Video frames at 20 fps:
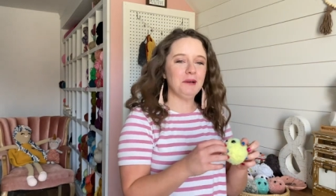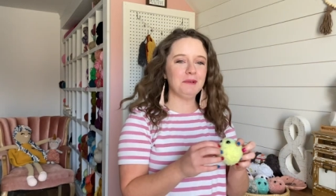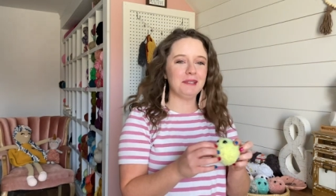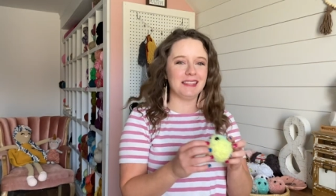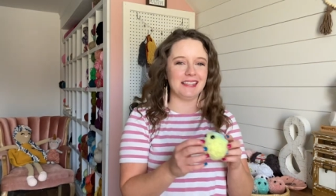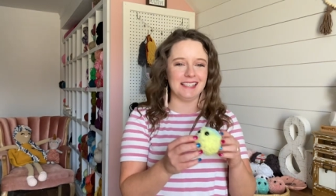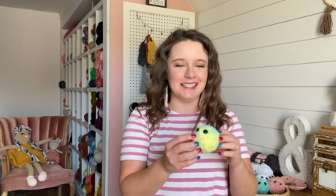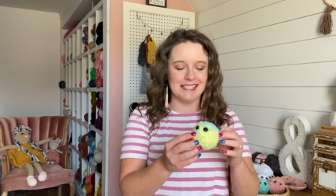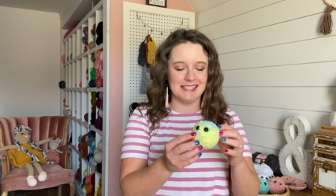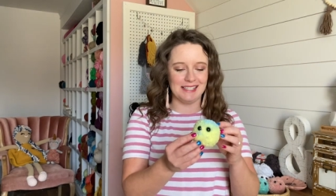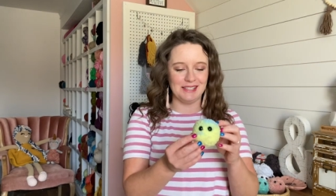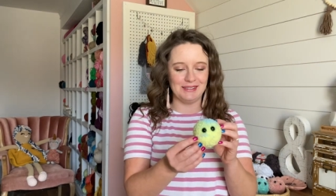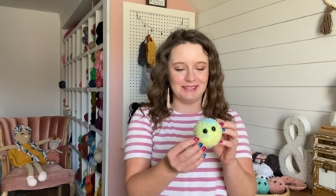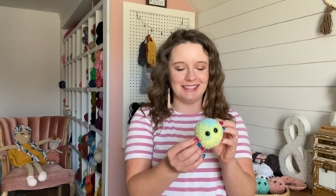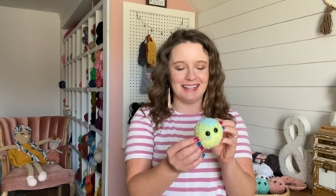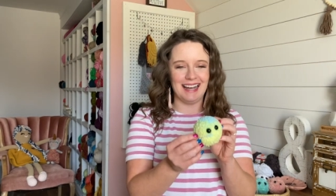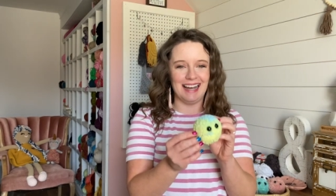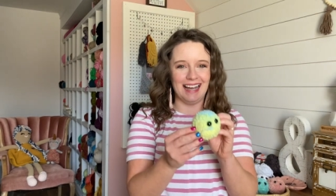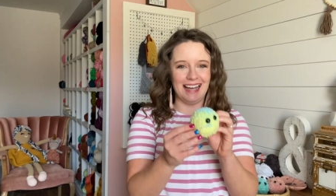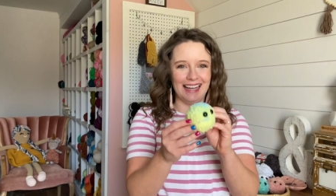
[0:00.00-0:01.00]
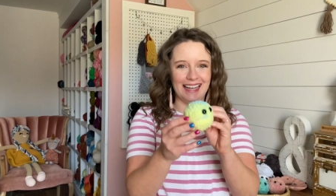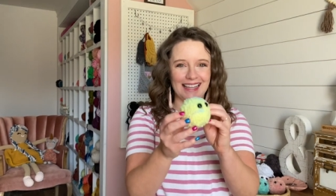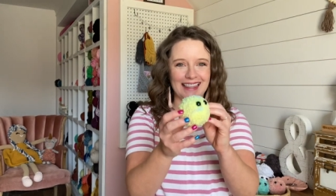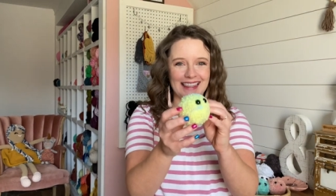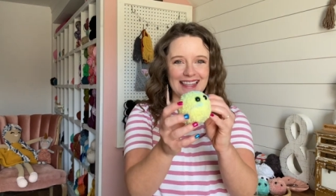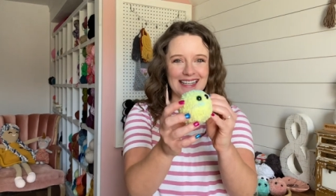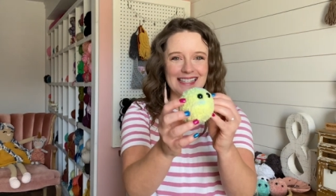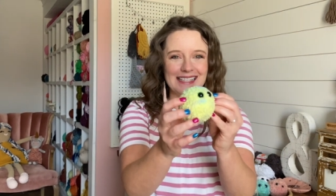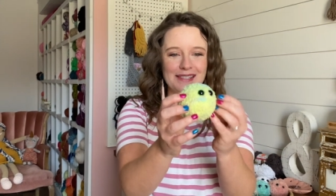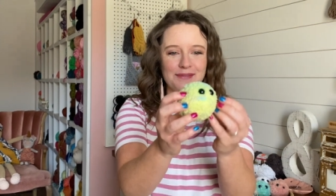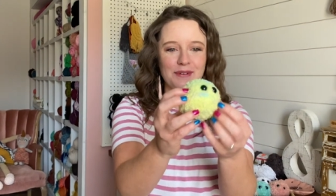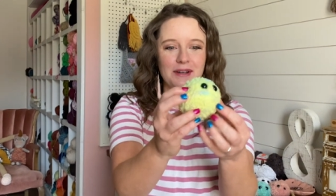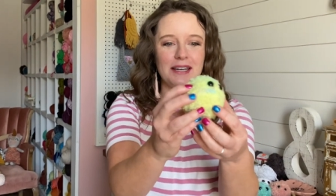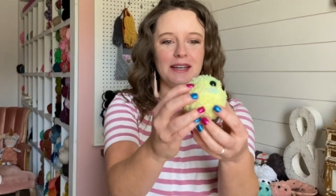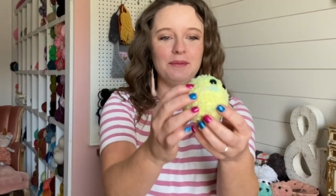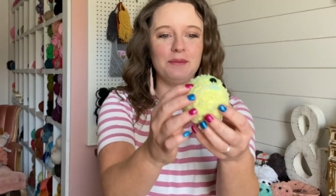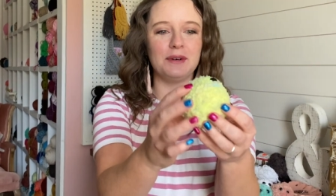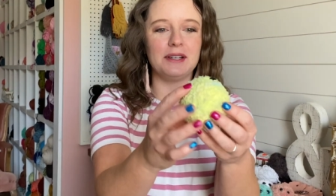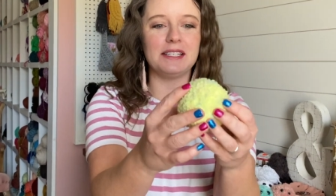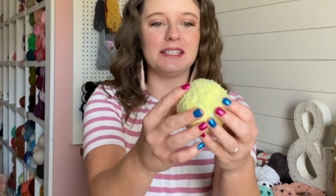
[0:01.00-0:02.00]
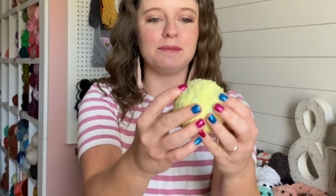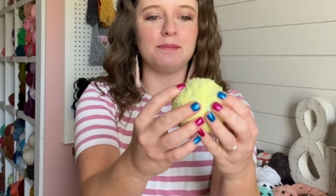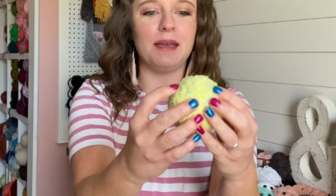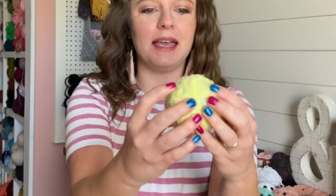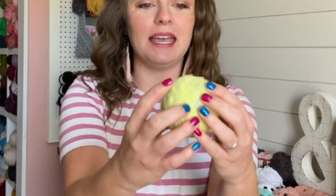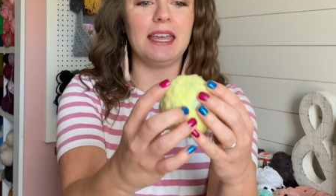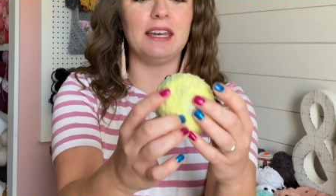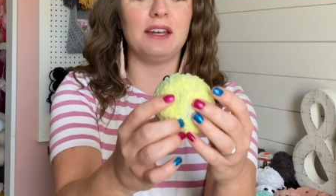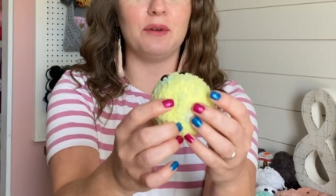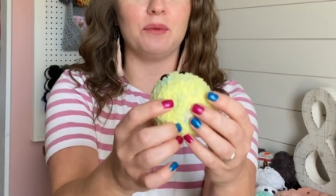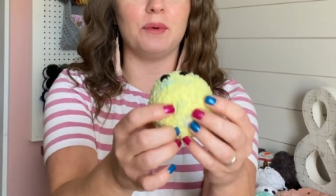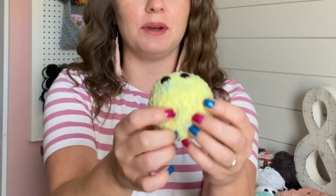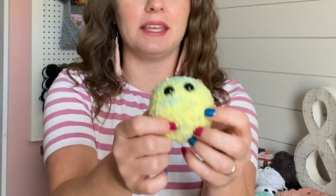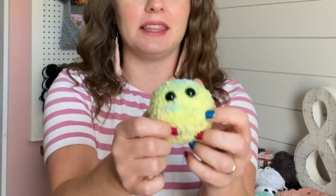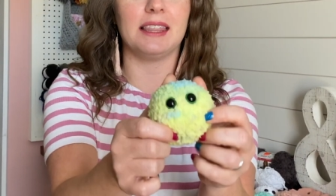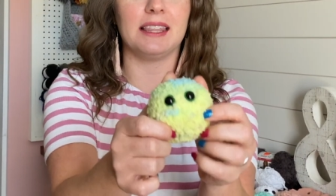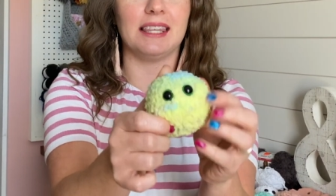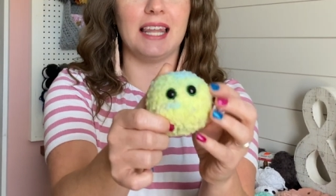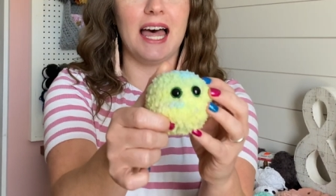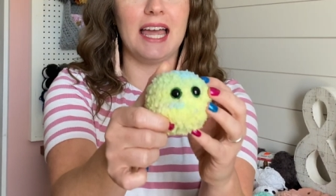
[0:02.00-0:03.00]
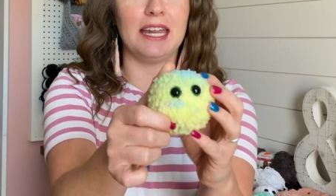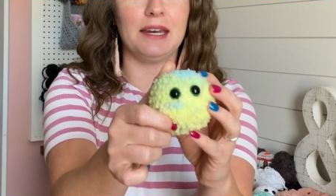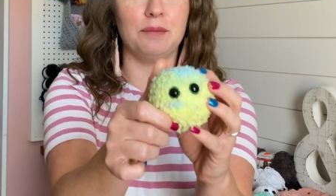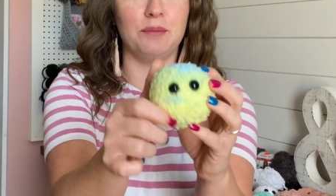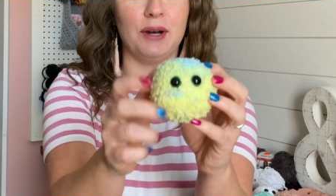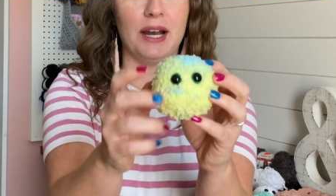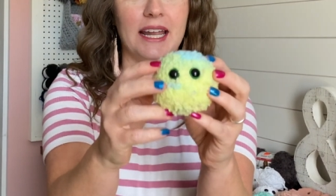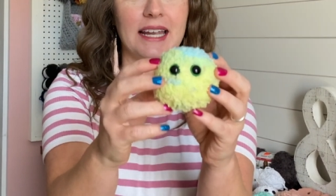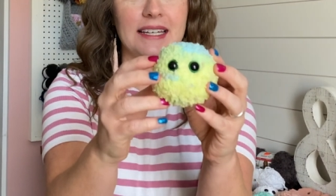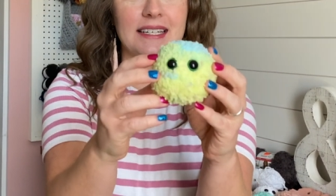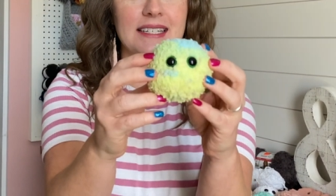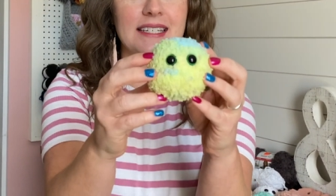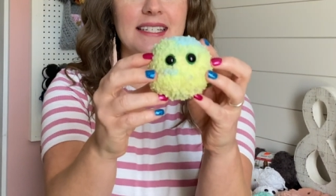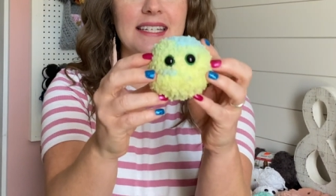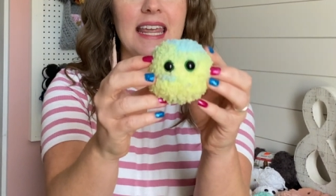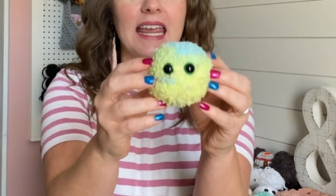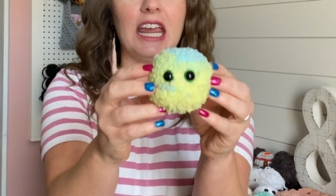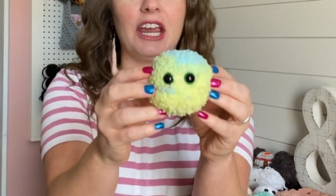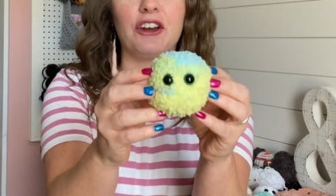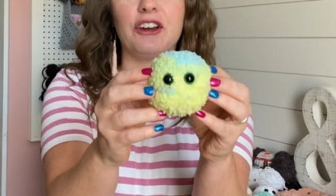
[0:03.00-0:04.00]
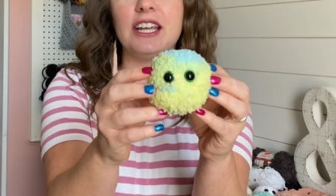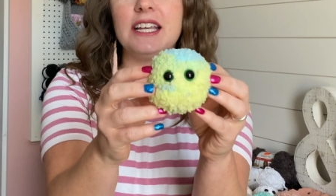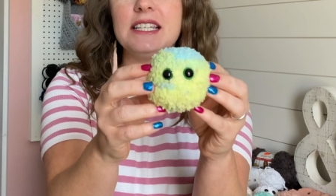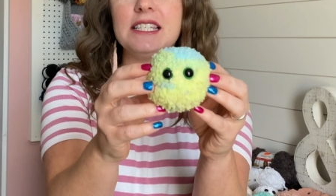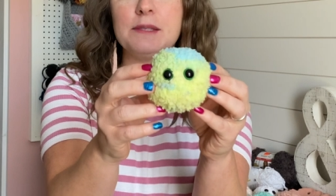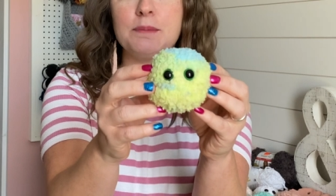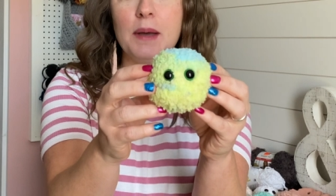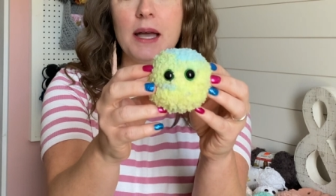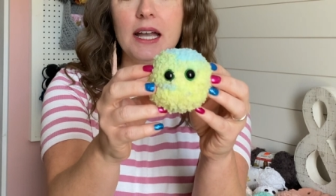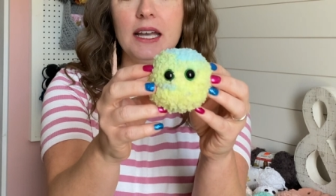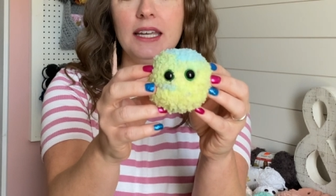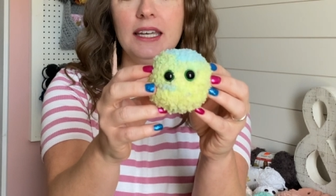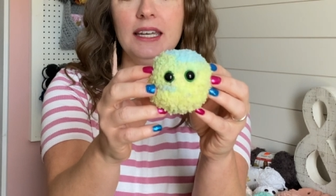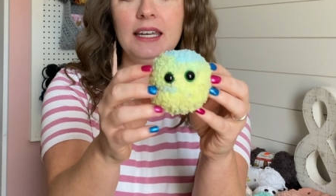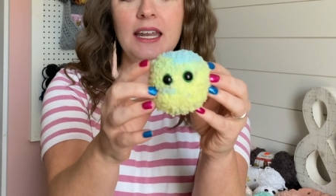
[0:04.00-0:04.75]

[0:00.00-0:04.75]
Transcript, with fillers: with this little guy. This one was made with Lion Brand Terry Spun.